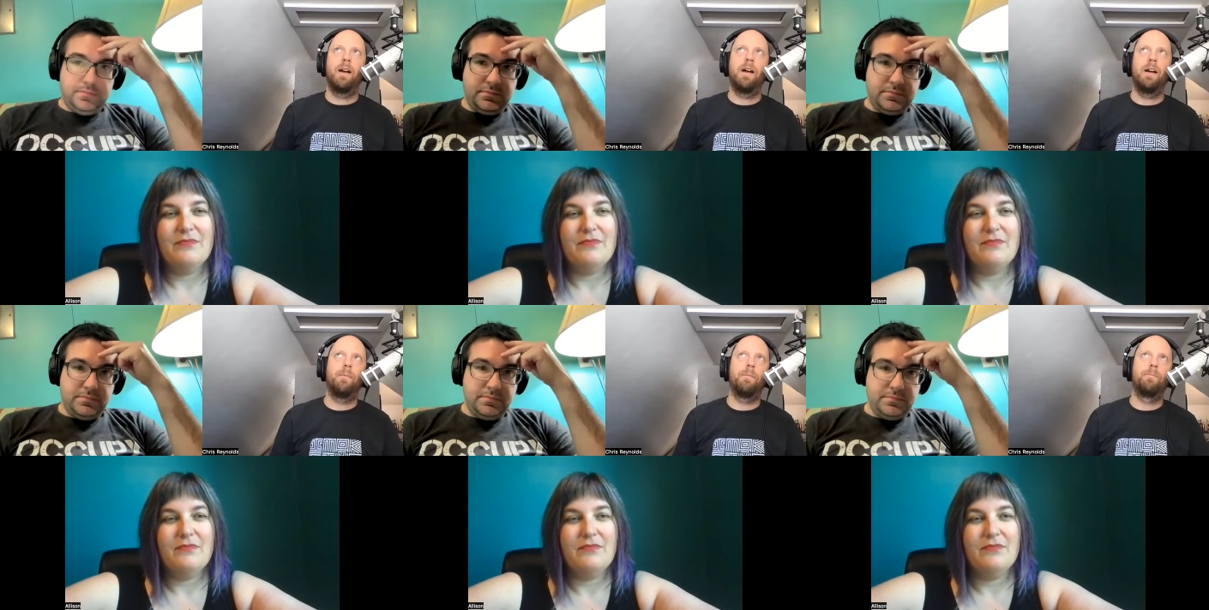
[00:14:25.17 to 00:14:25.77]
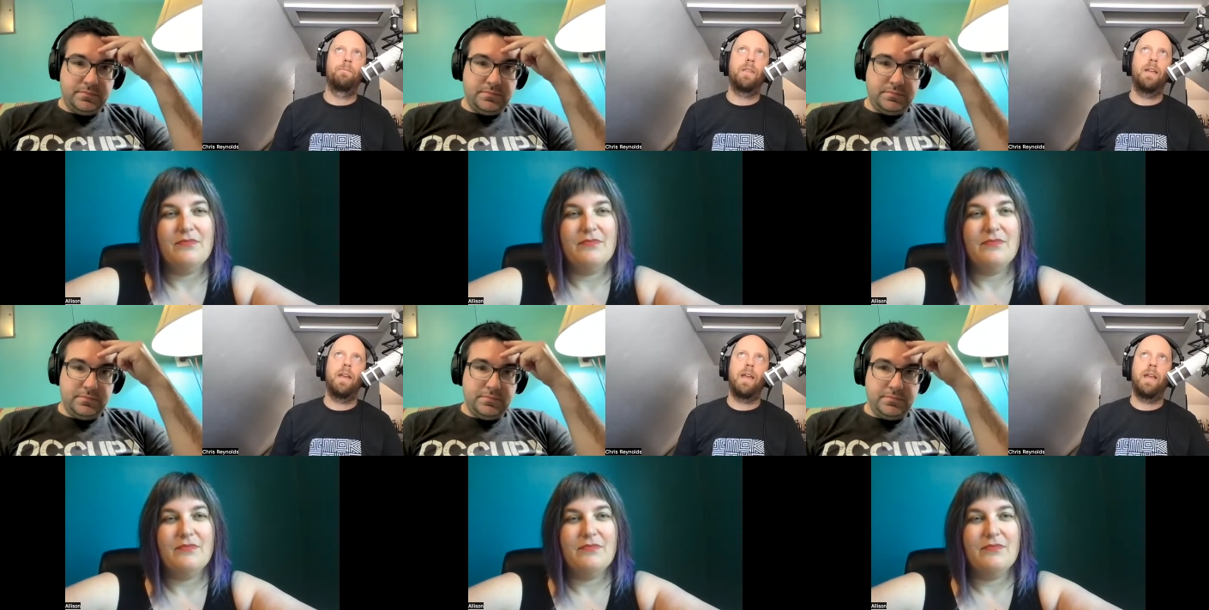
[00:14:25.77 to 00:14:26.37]
Speaker 1: Um,
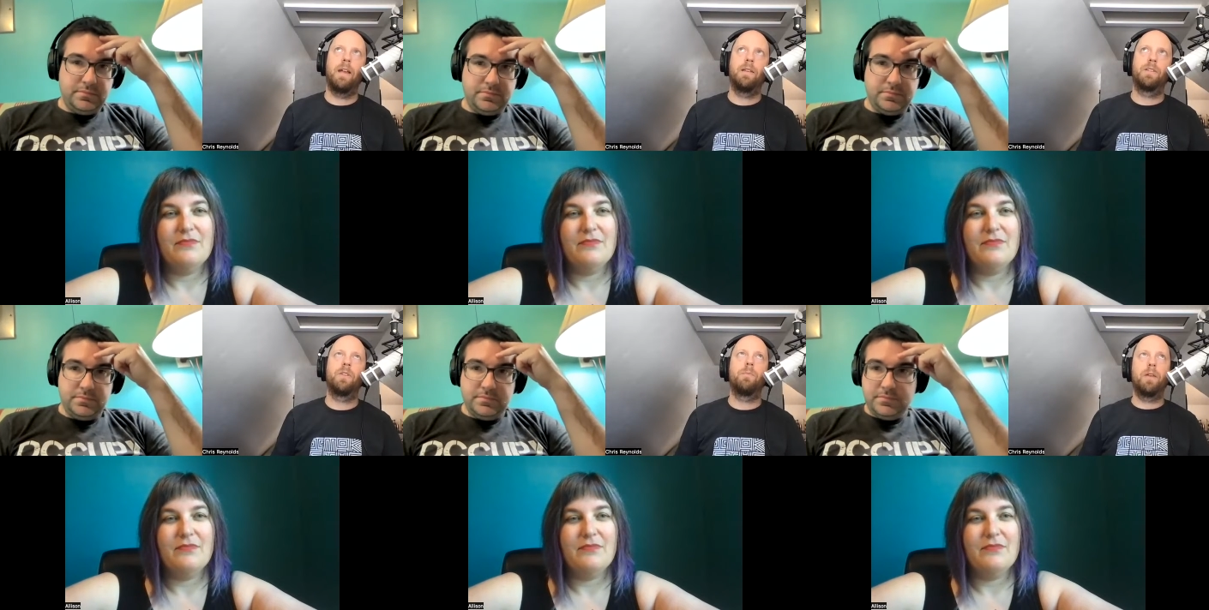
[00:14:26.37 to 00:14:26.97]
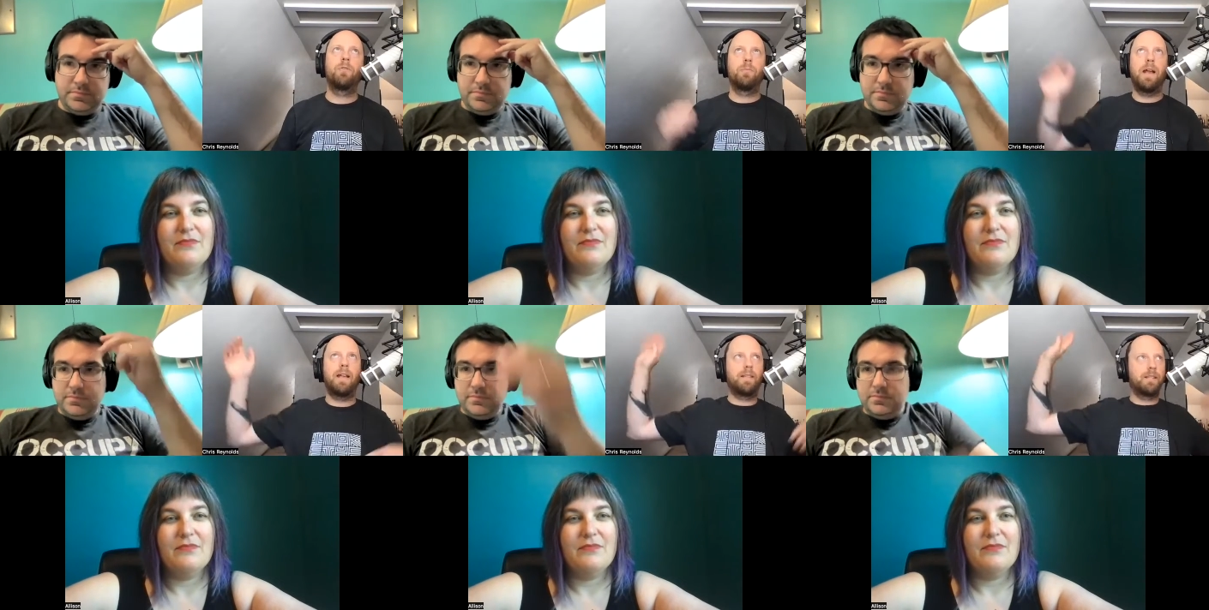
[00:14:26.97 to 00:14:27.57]
and so the bedroom
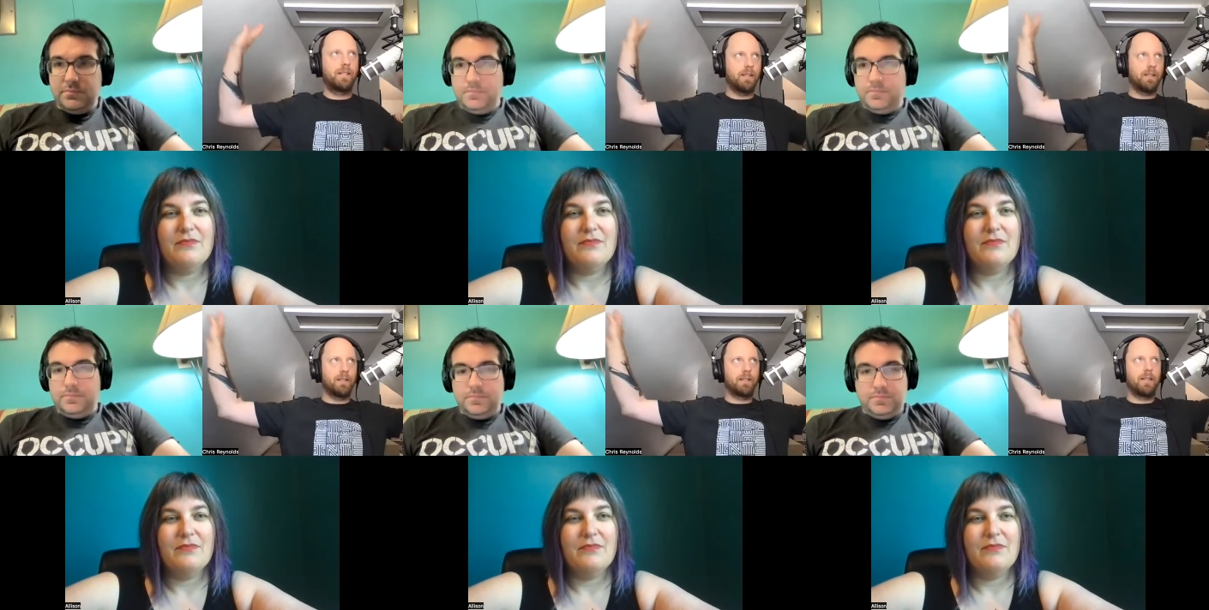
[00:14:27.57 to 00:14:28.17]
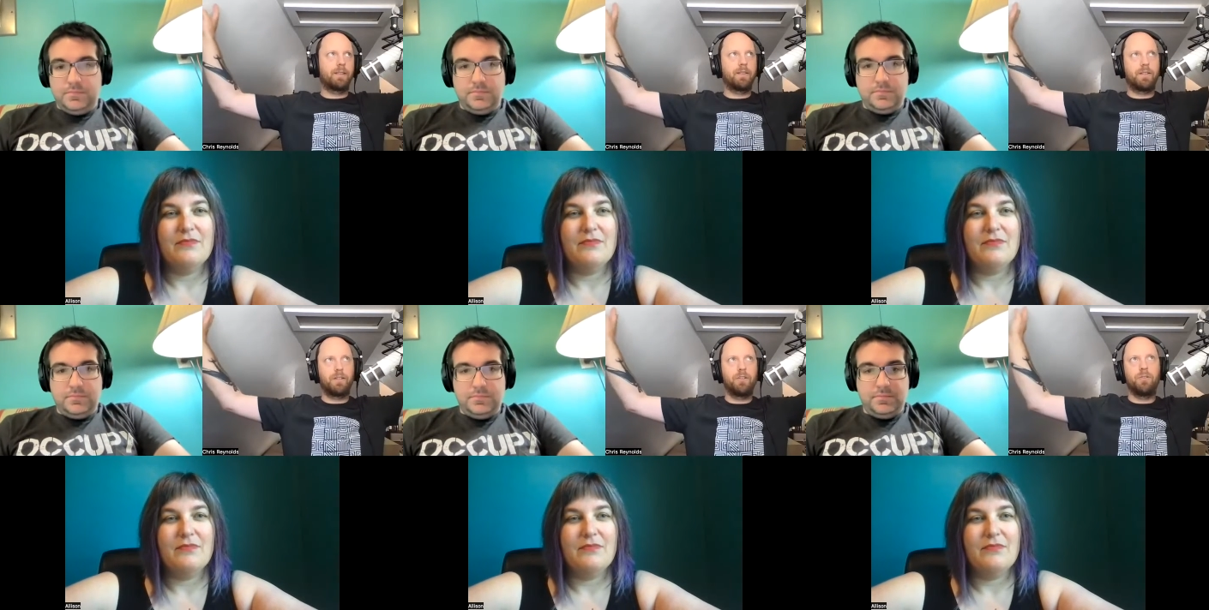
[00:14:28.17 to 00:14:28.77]
has ceilings like
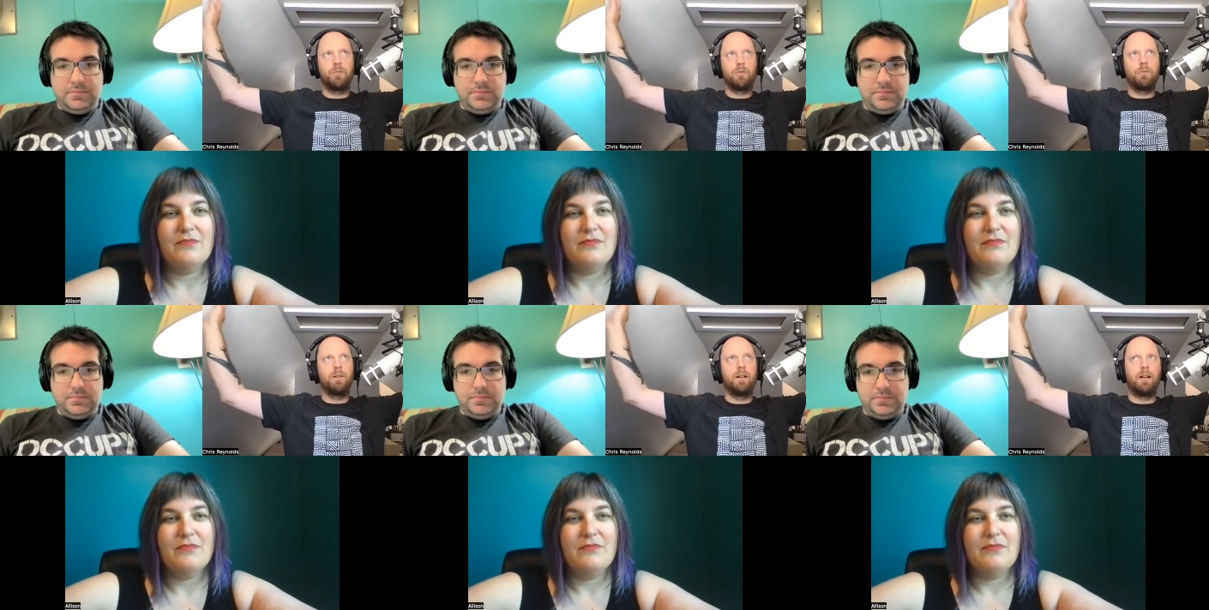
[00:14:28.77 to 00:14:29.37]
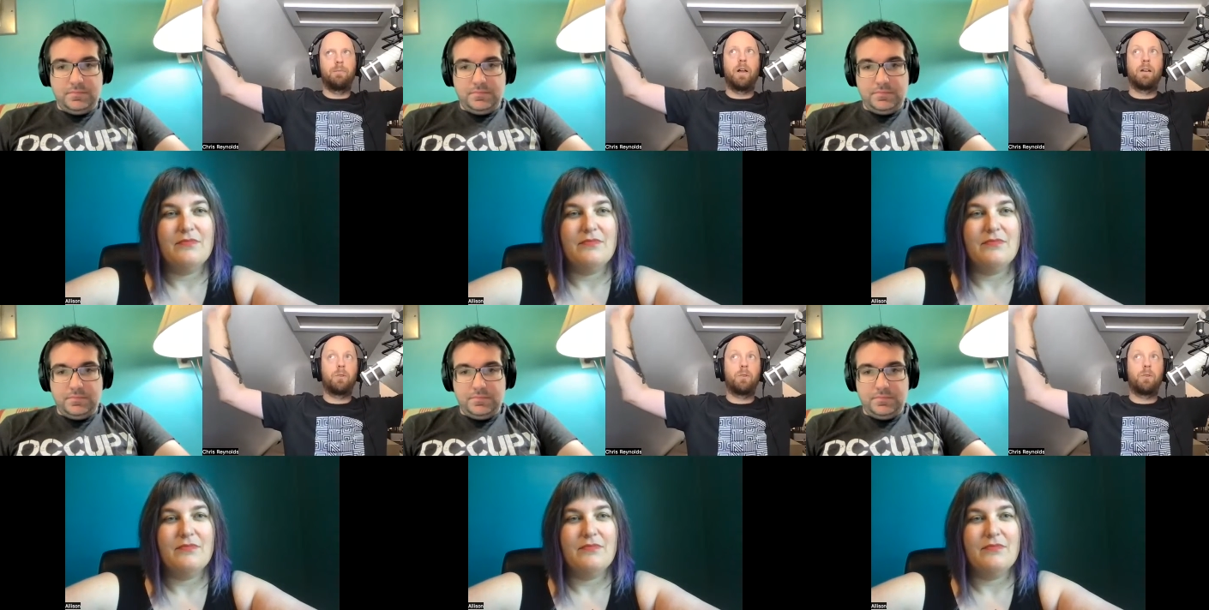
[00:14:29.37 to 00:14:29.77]
this too, um, not